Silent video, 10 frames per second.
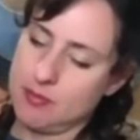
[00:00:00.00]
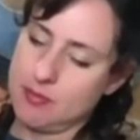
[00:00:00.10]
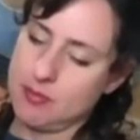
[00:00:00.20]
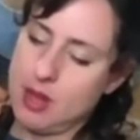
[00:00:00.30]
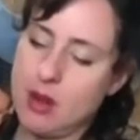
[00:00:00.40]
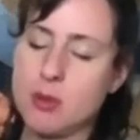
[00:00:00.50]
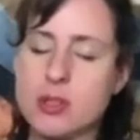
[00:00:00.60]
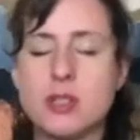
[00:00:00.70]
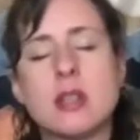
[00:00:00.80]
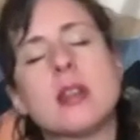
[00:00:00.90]
Now, I
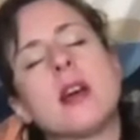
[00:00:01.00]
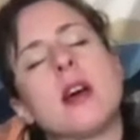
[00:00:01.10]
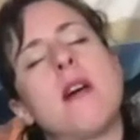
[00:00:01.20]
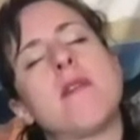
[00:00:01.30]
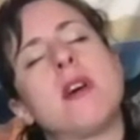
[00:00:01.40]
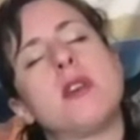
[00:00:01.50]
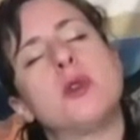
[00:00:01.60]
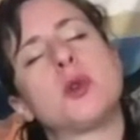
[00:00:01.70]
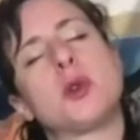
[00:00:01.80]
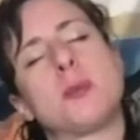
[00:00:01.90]
want you to think of a
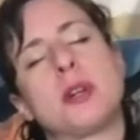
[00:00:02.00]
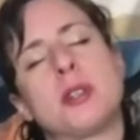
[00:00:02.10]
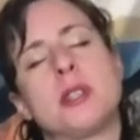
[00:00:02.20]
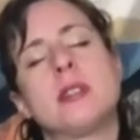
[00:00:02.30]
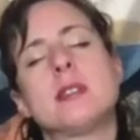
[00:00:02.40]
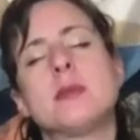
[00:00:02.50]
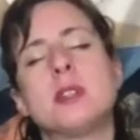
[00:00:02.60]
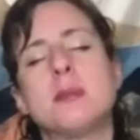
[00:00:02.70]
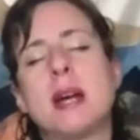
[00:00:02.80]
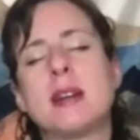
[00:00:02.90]
neutral person, someone
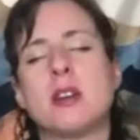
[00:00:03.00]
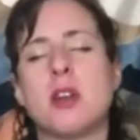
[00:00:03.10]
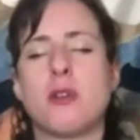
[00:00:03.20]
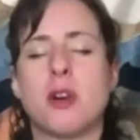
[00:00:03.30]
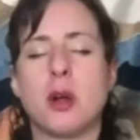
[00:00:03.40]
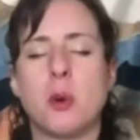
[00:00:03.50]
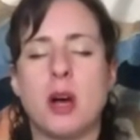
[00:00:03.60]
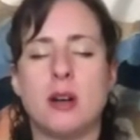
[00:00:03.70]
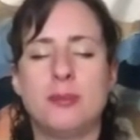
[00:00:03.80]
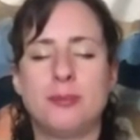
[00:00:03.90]
you might not know very
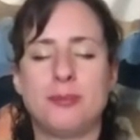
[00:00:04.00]
well.